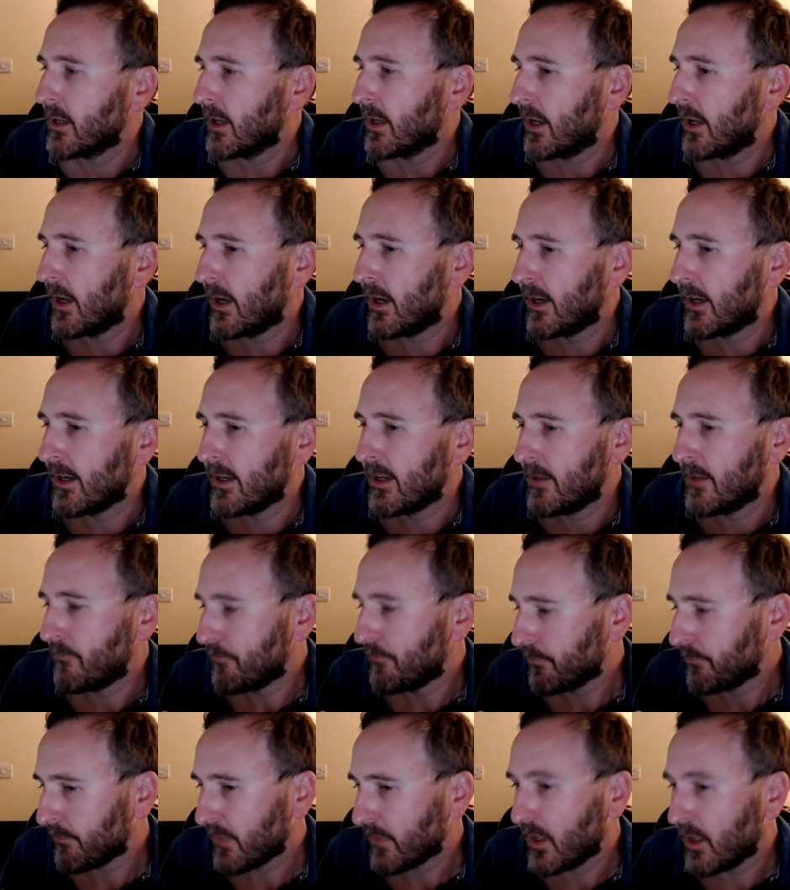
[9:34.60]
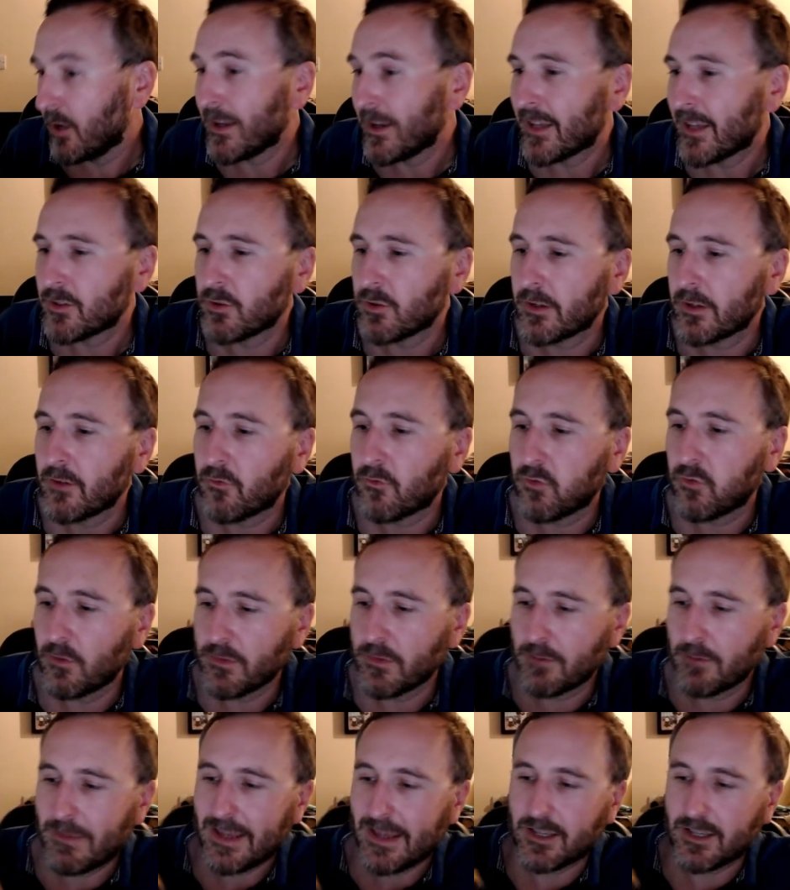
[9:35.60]
Oh yeah, sorry, from the
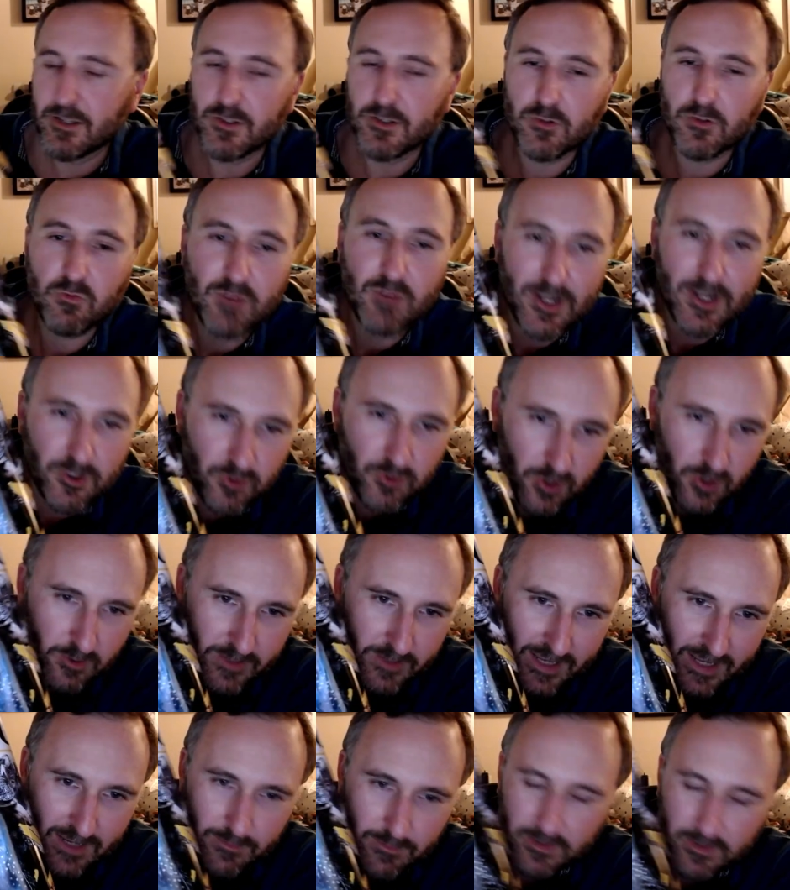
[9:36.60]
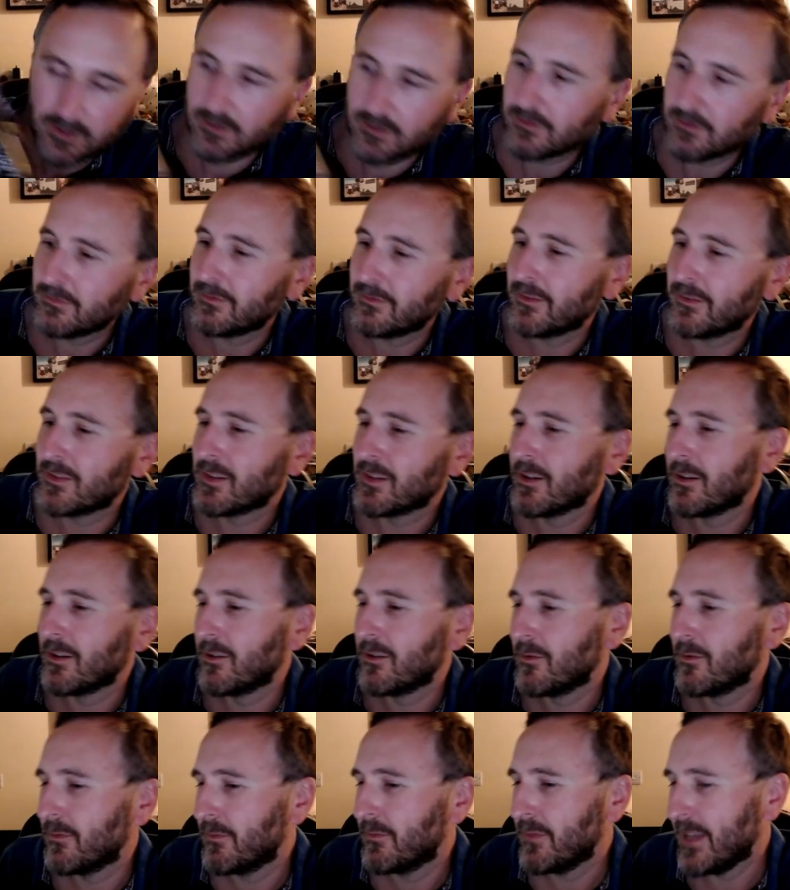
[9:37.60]
makers of Retro Gamer. So
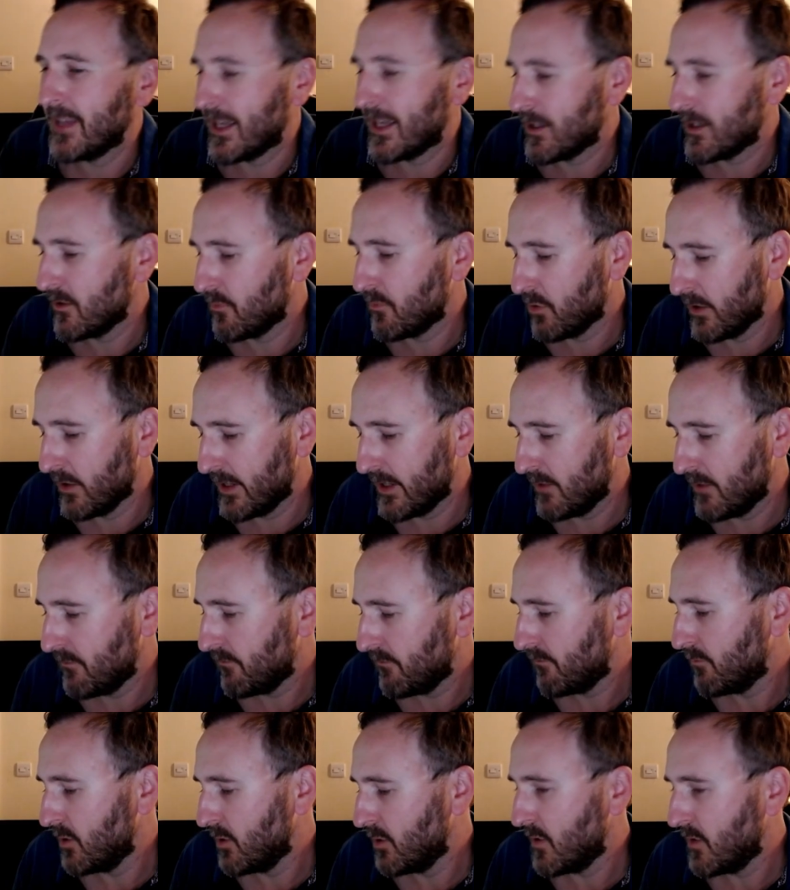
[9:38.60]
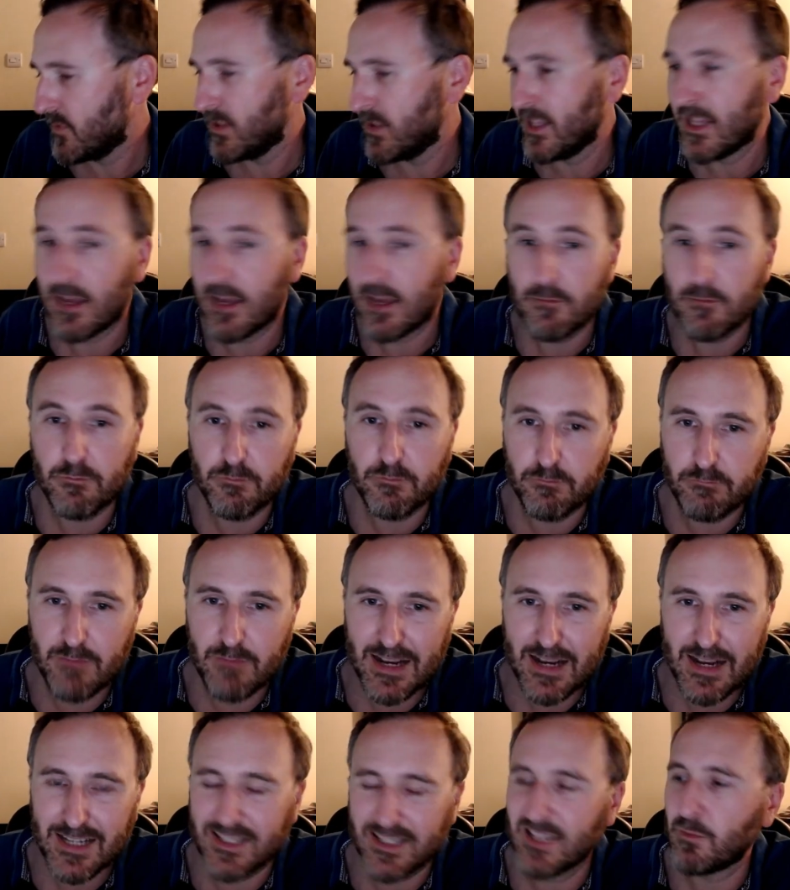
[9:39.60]
yeah, you probably would have seen their
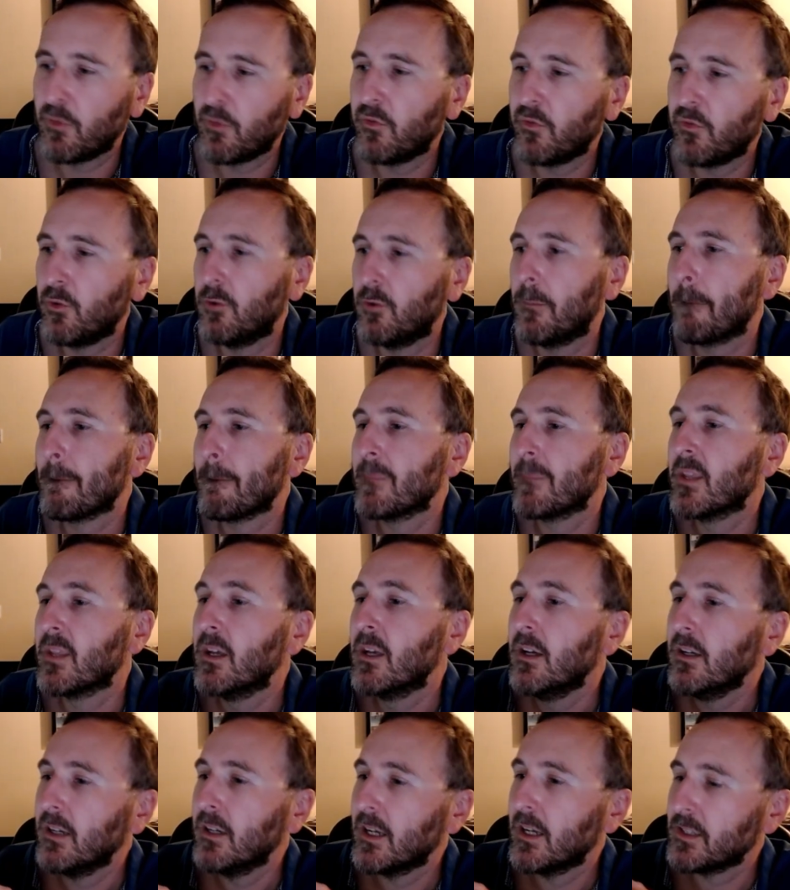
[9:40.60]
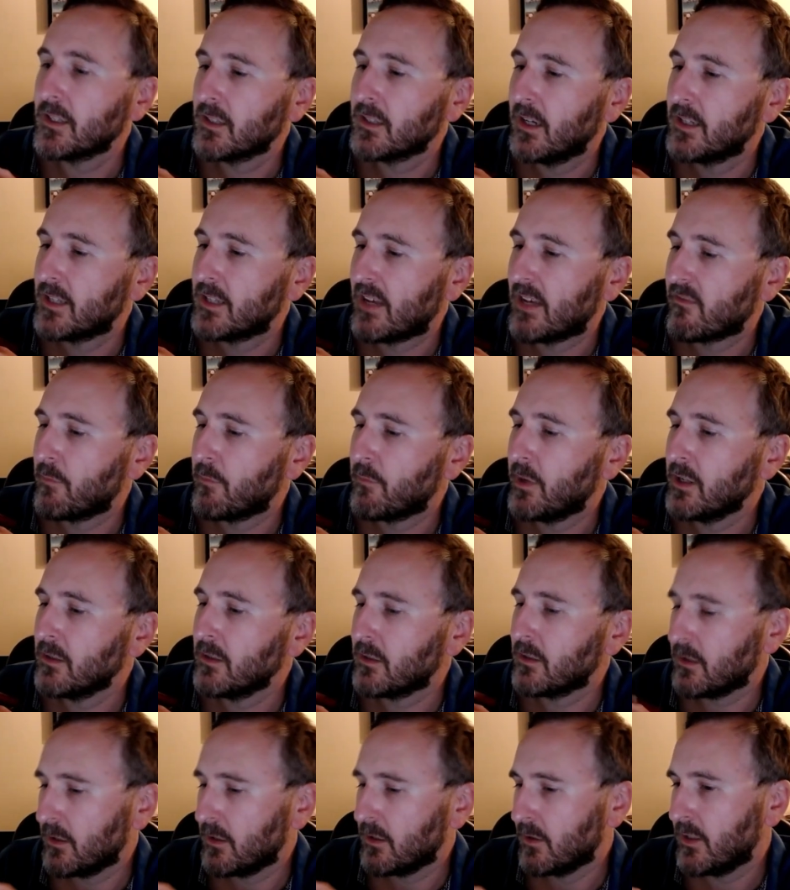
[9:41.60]
magazines before. I decided to have a
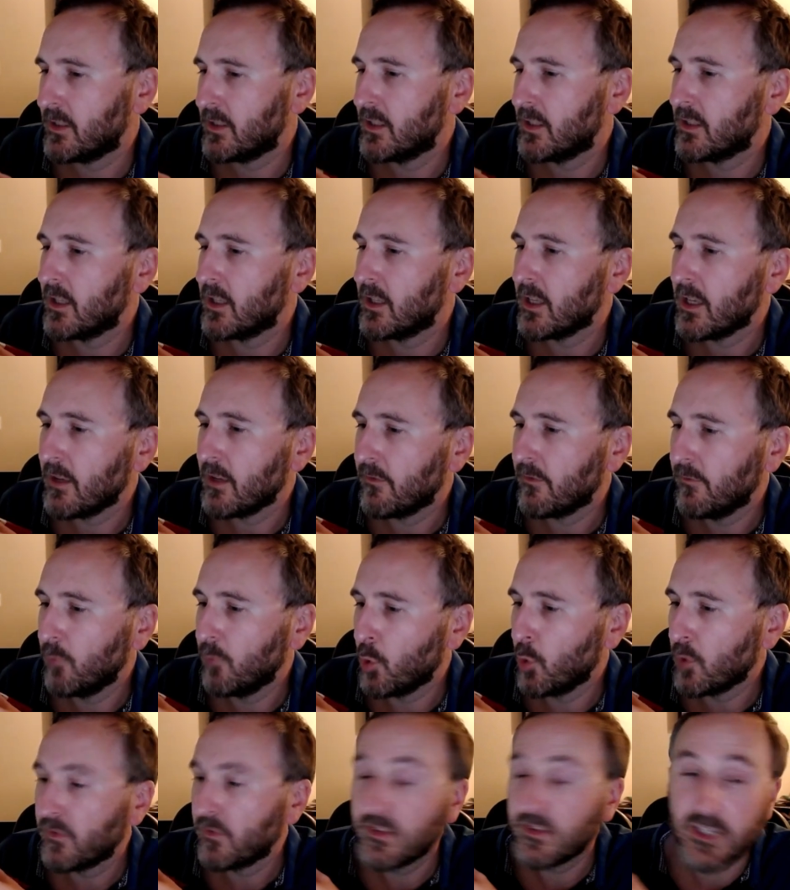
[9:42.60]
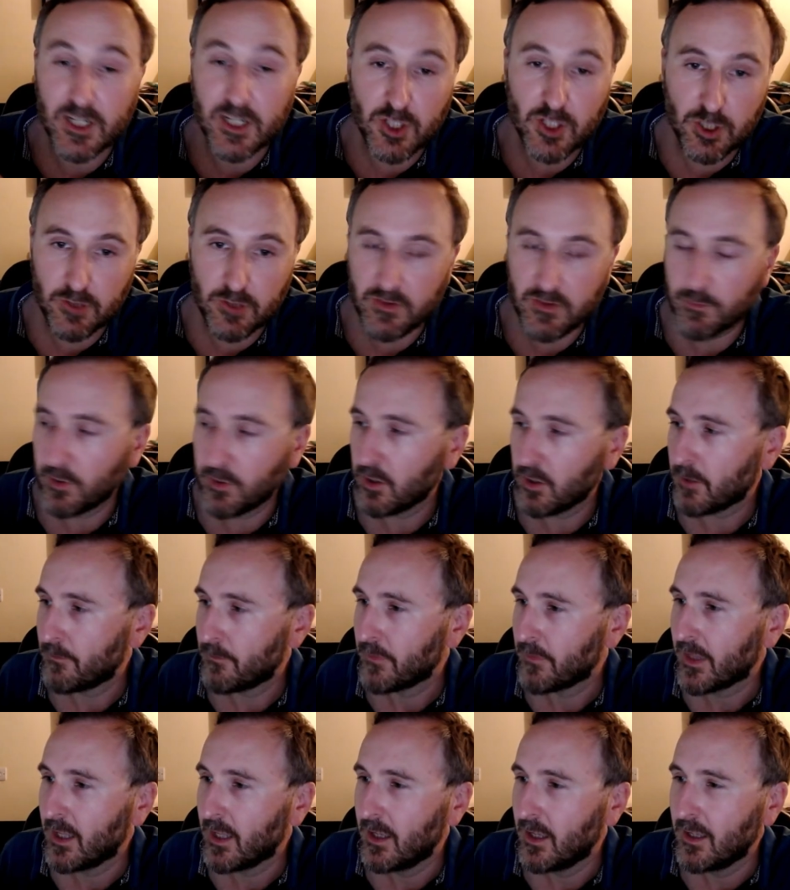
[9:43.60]
punt. This is the 4th edition of the book.
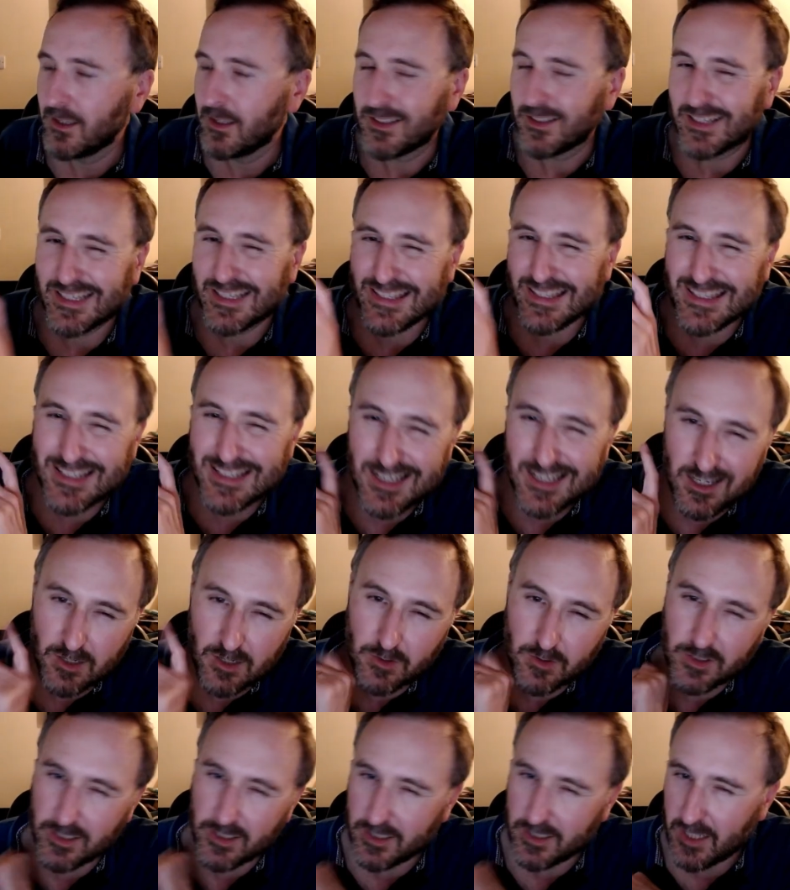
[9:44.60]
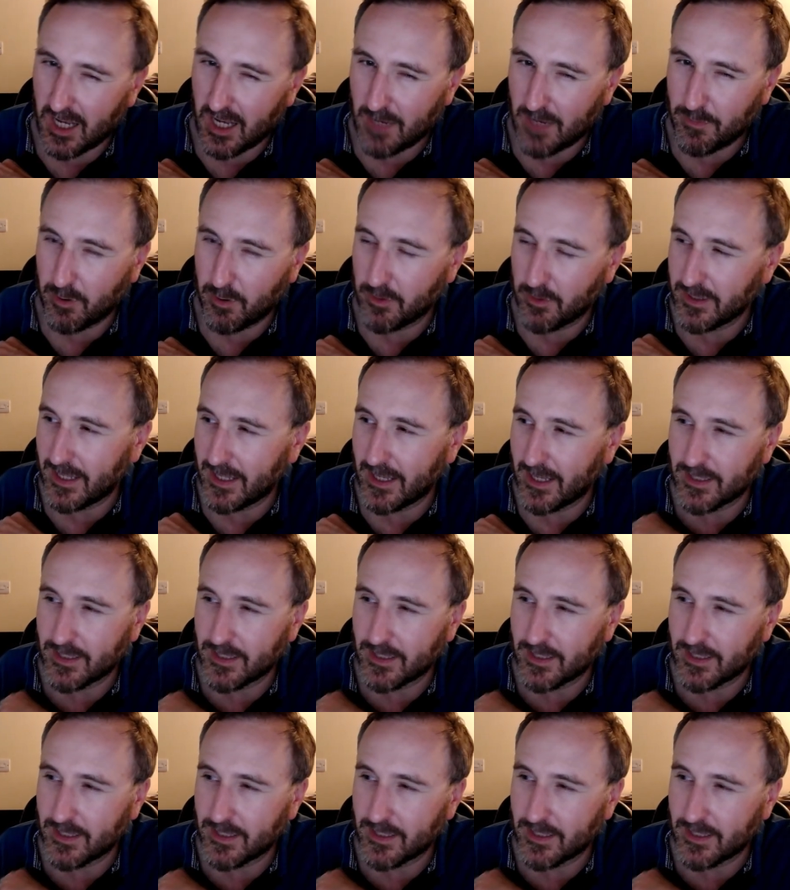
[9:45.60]
I did notice a typo in there.